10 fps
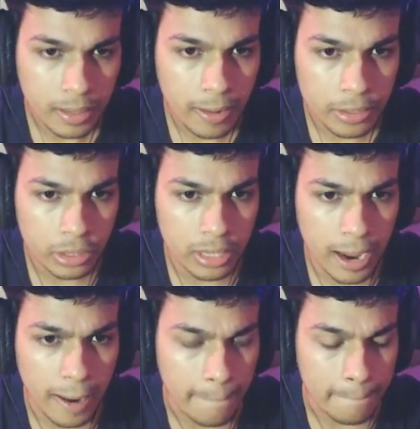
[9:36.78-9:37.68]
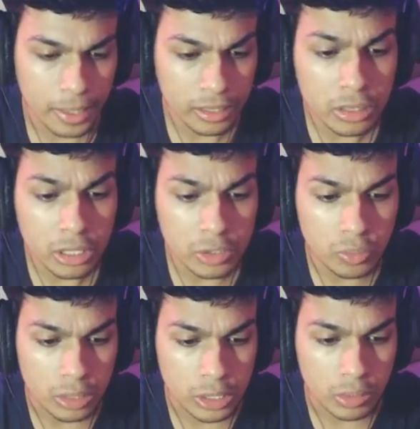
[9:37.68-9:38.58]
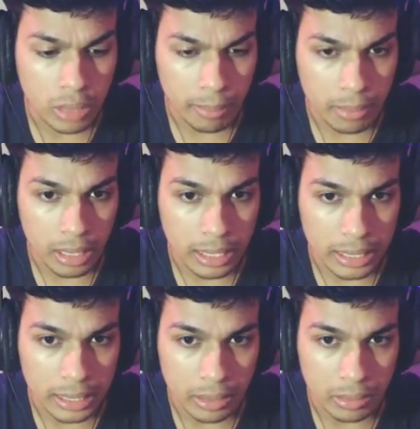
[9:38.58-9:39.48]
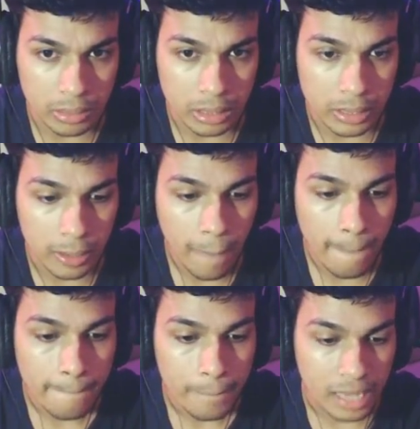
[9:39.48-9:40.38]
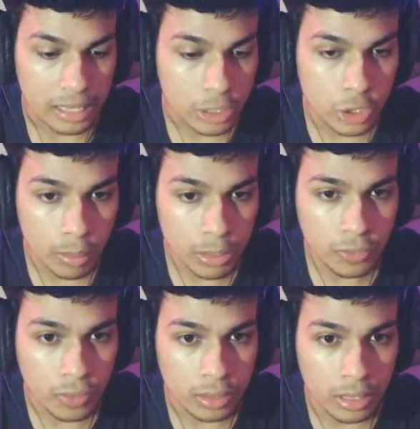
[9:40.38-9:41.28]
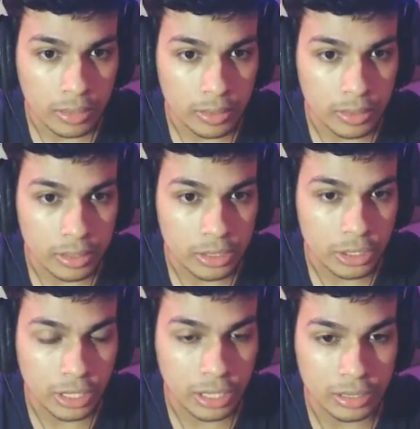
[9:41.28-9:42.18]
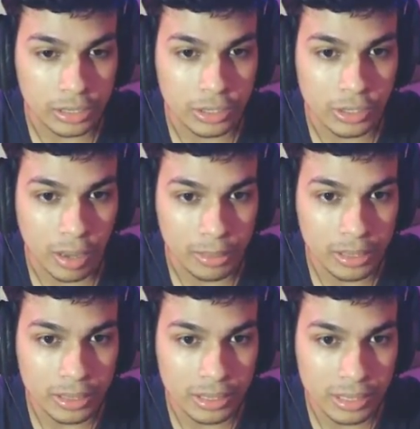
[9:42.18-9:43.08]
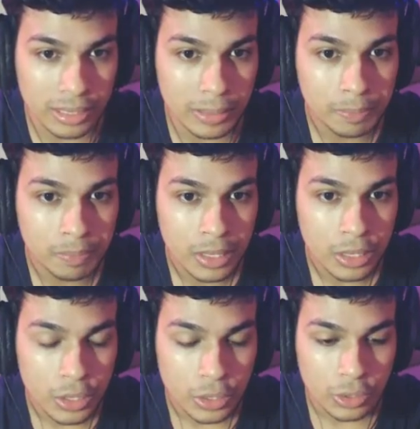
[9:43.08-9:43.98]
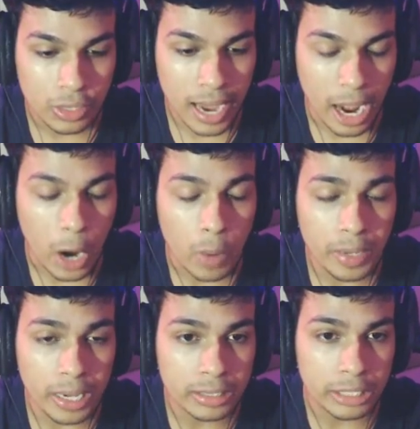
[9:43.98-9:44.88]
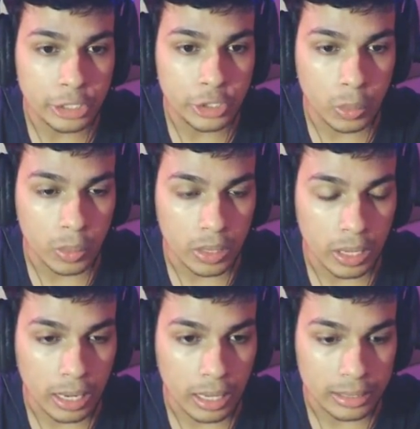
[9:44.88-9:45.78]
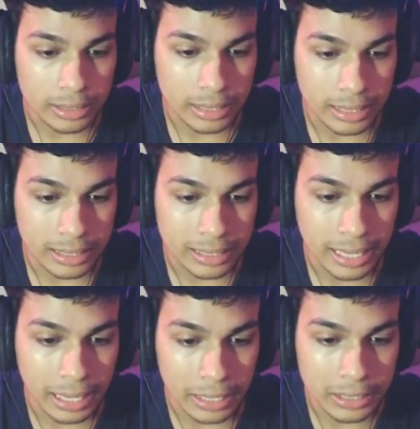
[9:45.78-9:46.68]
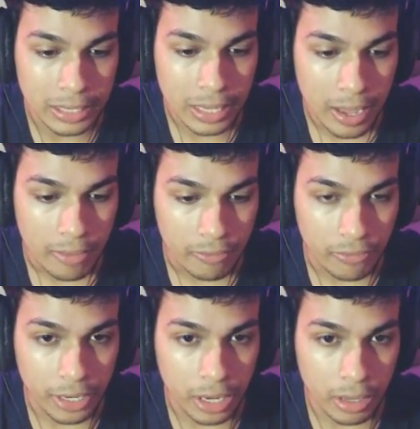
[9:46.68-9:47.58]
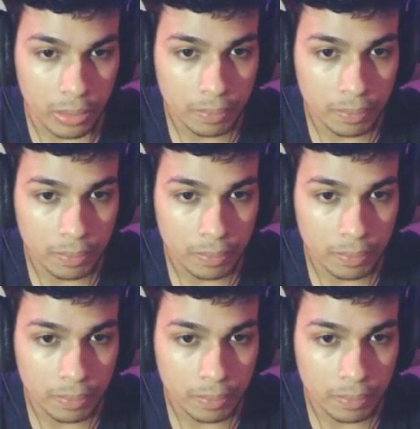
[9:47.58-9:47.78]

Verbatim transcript: So yeah, this is this is really cool. I'm liking it already. Like, it's so much fun, like, you know, just killing the zombies, isn't it? So yeah, I hope you guys enjoyed uh, today's video.